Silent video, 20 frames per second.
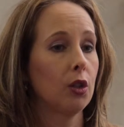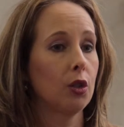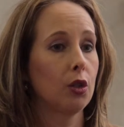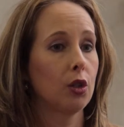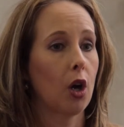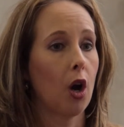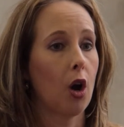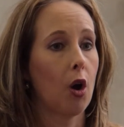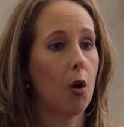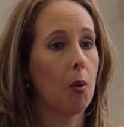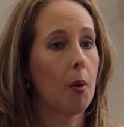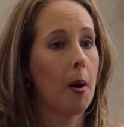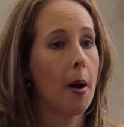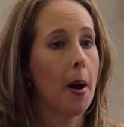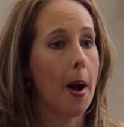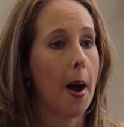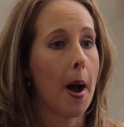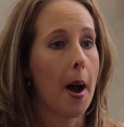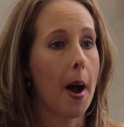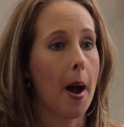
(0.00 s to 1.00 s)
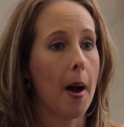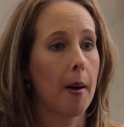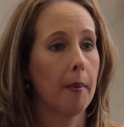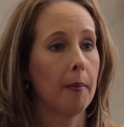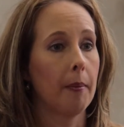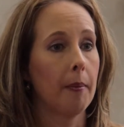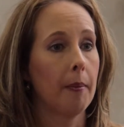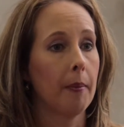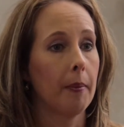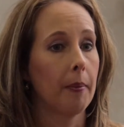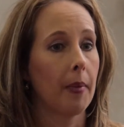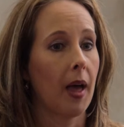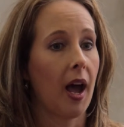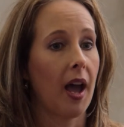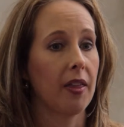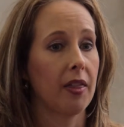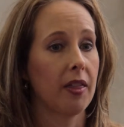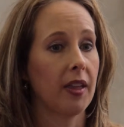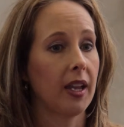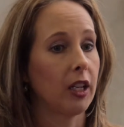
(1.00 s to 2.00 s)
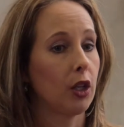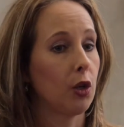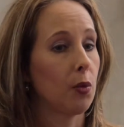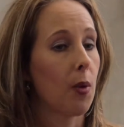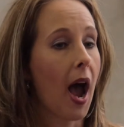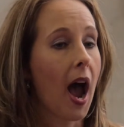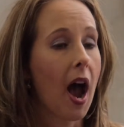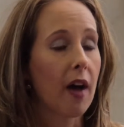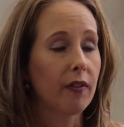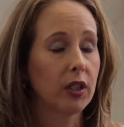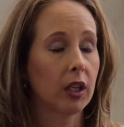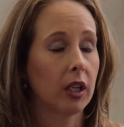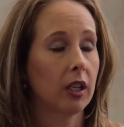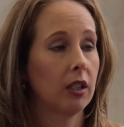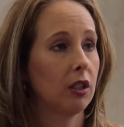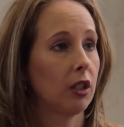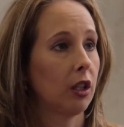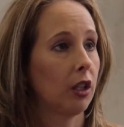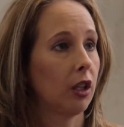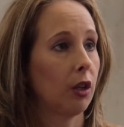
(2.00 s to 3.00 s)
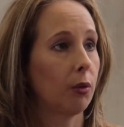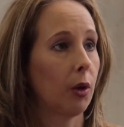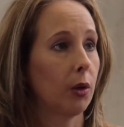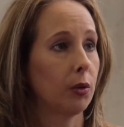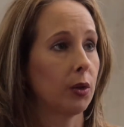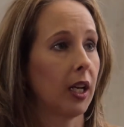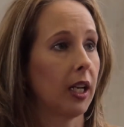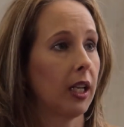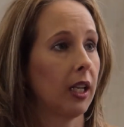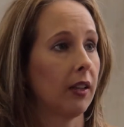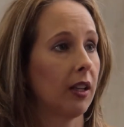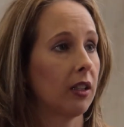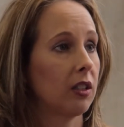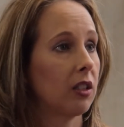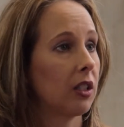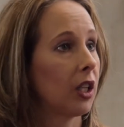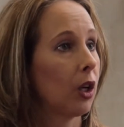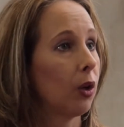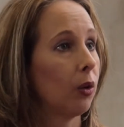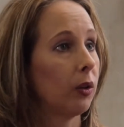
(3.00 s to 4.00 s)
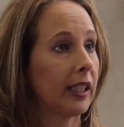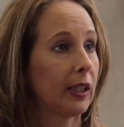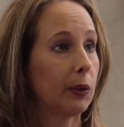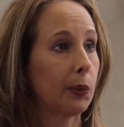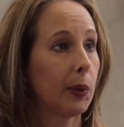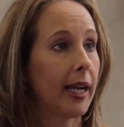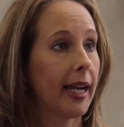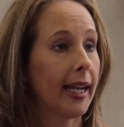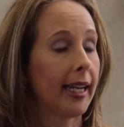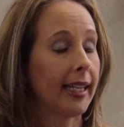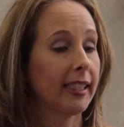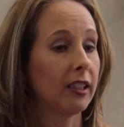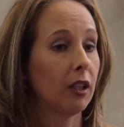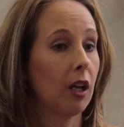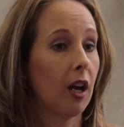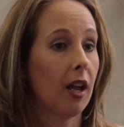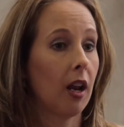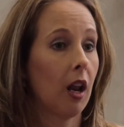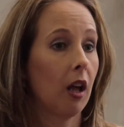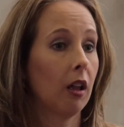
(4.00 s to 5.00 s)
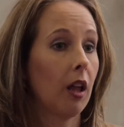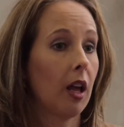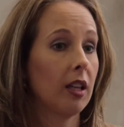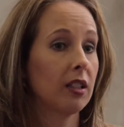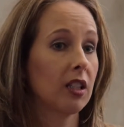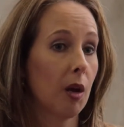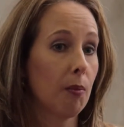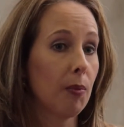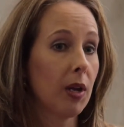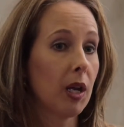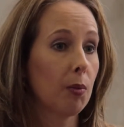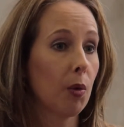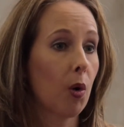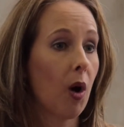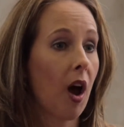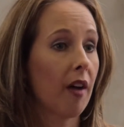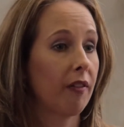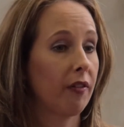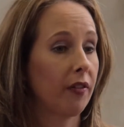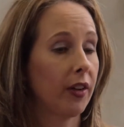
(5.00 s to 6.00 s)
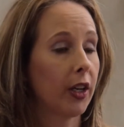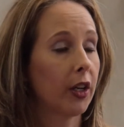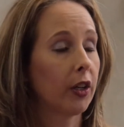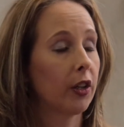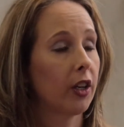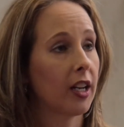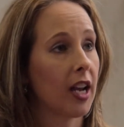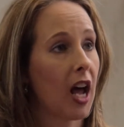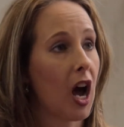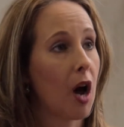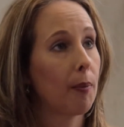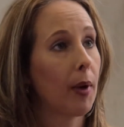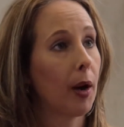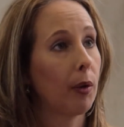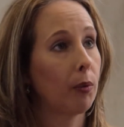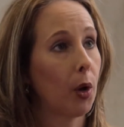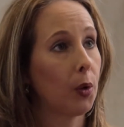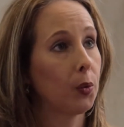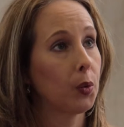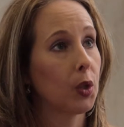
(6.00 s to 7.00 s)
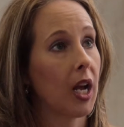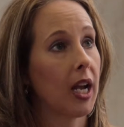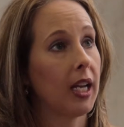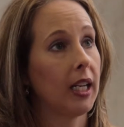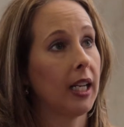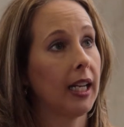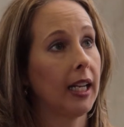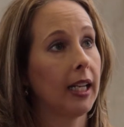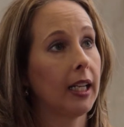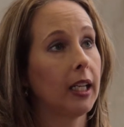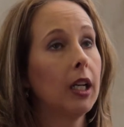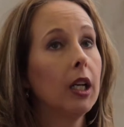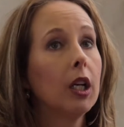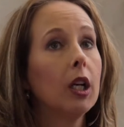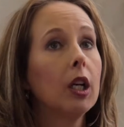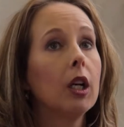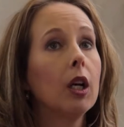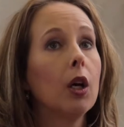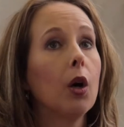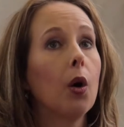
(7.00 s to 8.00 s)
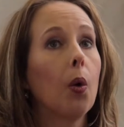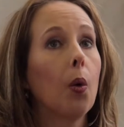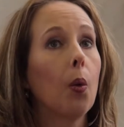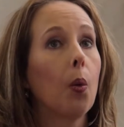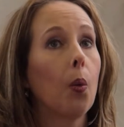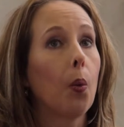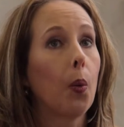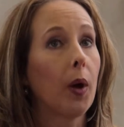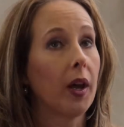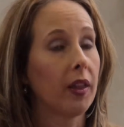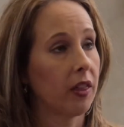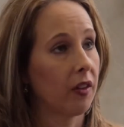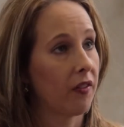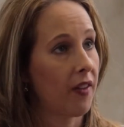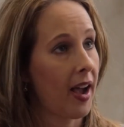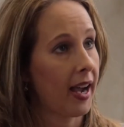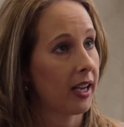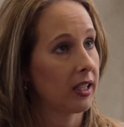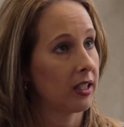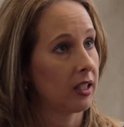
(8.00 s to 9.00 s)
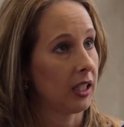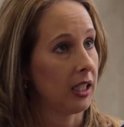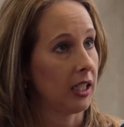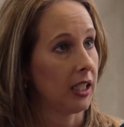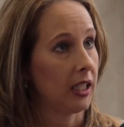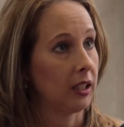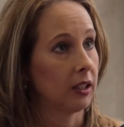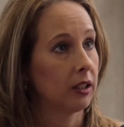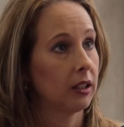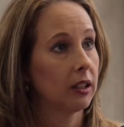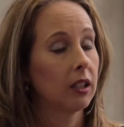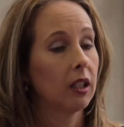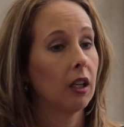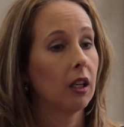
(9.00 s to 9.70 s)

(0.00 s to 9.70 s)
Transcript: So um, I think you have to continue rotating. That's the only way. And, and uh, some people have figured it out by rotating with a vaccine